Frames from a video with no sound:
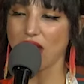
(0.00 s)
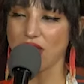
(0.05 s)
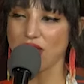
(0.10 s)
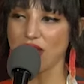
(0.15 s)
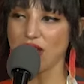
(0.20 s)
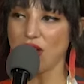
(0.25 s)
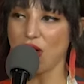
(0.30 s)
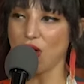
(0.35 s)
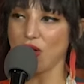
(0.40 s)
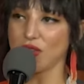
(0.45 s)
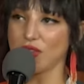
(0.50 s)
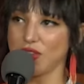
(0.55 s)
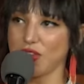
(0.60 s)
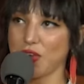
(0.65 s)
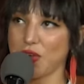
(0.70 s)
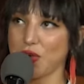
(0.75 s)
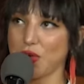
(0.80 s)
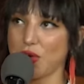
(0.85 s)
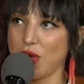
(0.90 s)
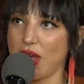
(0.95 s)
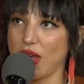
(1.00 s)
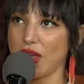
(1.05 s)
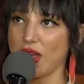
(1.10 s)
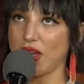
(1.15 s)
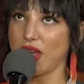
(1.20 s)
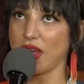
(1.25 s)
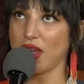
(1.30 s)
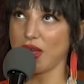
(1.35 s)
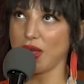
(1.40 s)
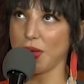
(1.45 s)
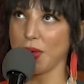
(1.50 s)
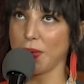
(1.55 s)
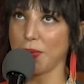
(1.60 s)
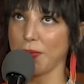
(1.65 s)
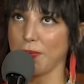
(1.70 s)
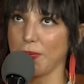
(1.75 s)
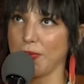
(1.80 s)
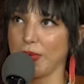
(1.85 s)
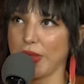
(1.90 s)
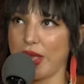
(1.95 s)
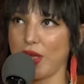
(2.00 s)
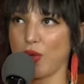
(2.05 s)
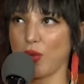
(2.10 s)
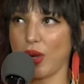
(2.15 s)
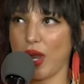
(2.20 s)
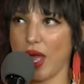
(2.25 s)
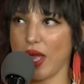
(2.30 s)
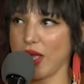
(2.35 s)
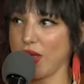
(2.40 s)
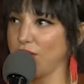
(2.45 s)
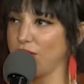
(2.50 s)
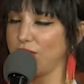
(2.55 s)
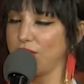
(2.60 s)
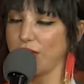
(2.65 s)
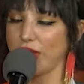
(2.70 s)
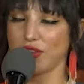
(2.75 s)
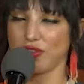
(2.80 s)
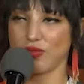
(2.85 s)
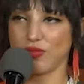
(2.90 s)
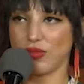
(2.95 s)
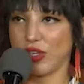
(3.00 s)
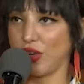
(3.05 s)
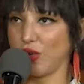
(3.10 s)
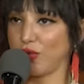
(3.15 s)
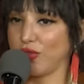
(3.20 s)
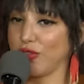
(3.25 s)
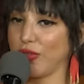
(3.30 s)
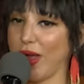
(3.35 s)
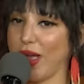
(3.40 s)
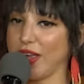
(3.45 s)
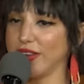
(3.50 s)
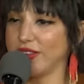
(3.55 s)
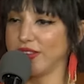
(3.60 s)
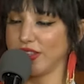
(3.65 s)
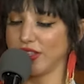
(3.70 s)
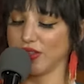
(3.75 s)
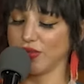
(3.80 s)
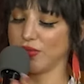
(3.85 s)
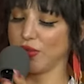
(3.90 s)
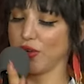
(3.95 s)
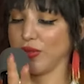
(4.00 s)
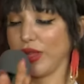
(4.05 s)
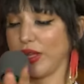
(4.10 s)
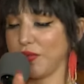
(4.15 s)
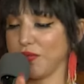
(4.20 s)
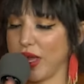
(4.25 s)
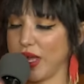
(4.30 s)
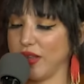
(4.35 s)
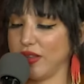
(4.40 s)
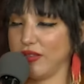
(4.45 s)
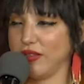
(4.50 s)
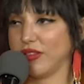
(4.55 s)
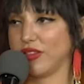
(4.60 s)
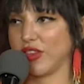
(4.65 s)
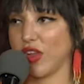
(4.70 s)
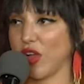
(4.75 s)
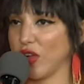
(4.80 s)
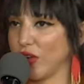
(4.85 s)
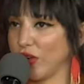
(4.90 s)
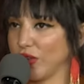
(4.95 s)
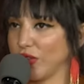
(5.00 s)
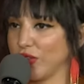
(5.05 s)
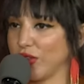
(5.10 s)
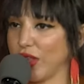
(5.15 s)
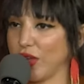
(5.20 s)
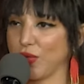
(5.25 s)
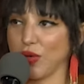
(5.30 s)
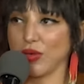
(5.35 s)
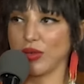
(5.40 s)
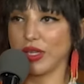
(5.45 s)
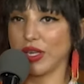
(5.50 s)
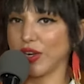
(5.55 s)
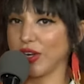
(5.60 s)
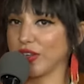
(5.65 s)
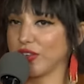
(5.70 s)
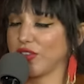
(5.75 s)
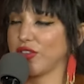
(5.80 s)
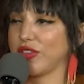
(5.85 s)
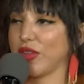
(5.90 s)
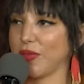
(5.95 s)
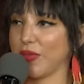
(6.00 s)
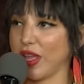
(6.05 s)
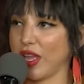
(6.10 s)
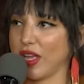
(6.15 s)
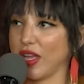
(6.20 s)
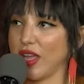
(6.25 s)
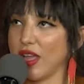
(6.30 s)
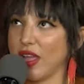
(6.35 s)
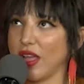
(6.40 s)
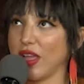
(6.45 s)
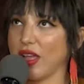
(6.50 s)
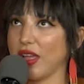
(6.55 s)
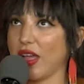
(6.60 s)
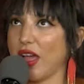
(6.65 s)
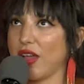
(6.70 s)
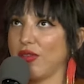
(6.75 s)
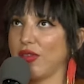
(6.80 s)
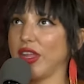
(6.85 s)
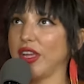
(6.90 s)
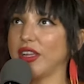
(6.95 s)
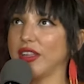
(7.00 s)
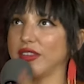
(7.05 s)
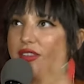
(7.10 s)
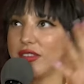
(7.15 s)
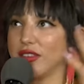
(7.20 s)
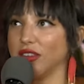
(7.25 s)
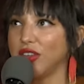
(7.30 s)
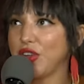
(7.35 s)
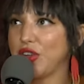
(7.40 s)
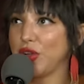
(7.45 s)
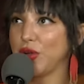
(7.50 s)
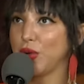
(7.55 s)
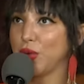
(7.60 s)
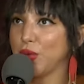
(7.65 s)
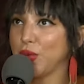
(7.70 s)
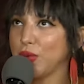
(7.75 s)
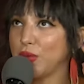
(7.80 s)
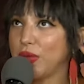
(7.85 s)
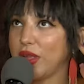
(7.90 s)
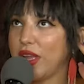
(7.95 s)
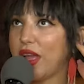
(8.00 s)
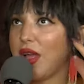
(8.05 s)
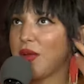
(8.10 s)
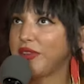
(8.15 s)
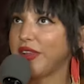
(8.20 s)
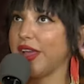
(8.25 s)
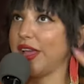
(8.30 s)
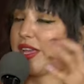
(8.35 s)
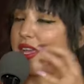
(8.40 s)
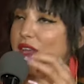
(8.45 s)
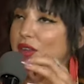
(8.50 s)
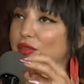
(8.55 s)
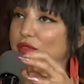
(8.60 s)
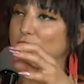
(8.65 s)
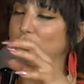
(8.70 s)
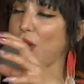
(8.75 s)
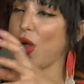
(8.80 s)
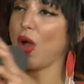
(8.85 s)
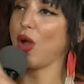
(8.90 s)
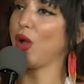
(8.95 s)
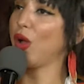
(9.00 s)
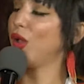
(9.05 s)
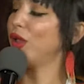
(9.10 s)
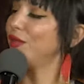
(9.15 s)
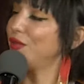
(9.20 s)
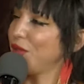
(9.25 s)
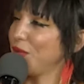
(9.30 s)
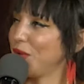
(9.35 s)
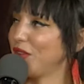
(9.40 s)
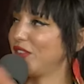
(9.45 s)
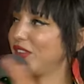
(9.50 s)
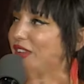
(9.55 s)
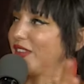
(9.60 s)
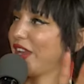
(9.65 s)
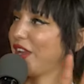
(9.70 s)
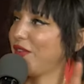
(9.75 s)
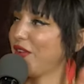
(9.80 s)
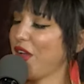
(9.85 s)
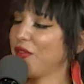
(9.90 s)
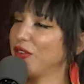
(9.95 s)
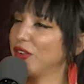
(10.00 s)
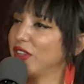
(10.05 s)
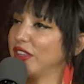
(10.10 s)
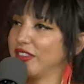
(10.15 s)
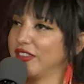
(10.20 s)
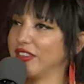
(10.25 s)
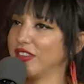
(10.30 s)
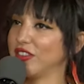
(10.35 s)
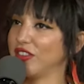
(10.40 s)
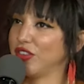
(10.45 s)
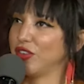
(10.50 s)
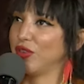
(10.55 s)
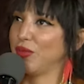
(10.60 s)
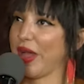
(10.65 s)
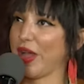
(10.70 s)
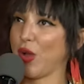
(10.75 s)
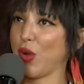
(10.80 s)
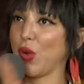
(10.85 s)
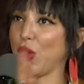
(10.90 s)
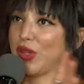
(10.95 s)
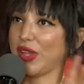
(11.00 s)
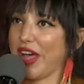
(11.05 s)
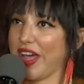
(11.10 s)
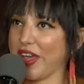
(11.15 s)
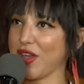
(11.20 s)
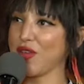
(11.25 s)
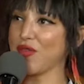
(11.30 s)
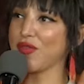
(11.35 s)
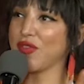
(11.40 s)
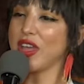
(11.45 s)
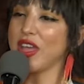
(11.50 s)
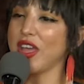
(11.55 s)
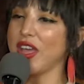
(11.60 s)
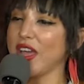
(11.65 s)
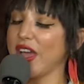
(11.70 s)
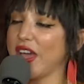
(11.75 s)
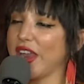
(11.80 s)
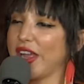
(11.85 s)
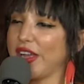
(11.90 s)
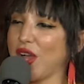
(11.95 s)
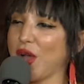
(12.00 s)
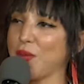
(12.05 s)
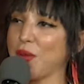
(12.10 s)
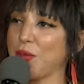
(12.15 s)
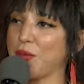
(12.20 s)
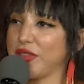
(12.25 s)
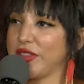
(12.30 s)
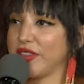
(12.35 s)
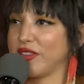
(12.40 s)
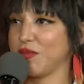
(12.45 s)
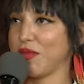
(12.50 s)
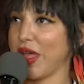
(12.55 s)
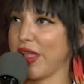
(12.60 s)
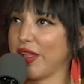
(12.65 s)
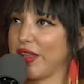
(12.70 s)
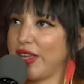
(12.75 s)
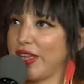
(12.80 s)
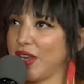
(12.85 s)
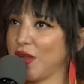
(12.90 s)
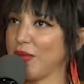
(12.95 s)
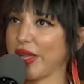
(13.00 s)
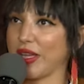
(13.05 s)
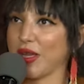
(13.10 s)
think also, like when I've like, tried to, or like made songs or like wrote lyrics or something, I feel like it's, I'm taking from all of the music that I've ever listened to my whole life. And I come up with this melody and I'm like,